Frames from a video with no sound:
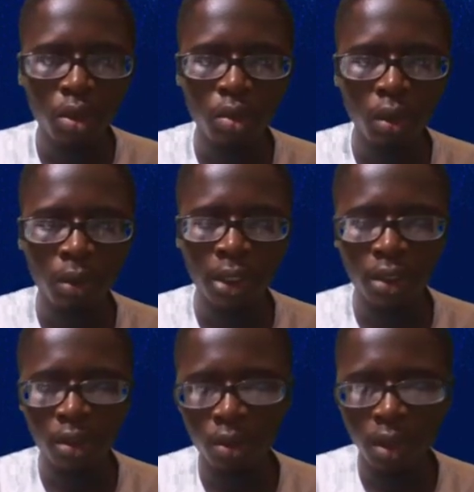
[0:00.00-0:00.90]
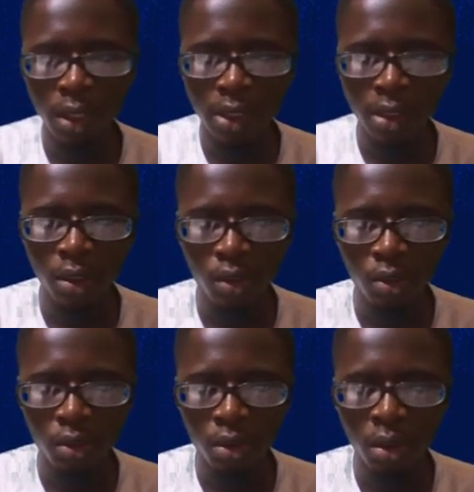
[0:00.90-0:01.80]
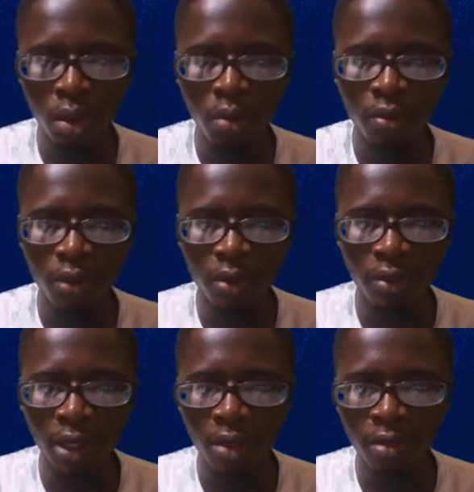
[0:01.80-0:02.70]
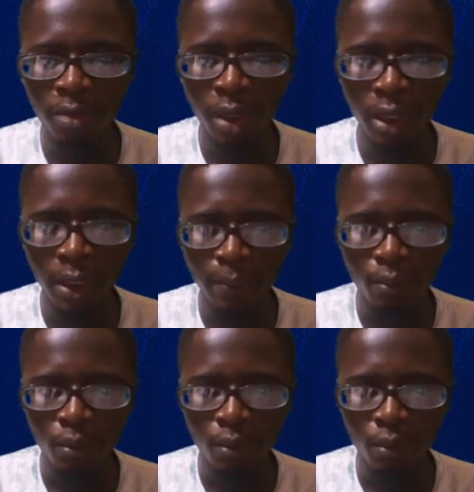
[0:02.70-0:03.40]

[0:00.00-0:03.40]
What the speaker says: So what we need to do now is just to solve for the value of p.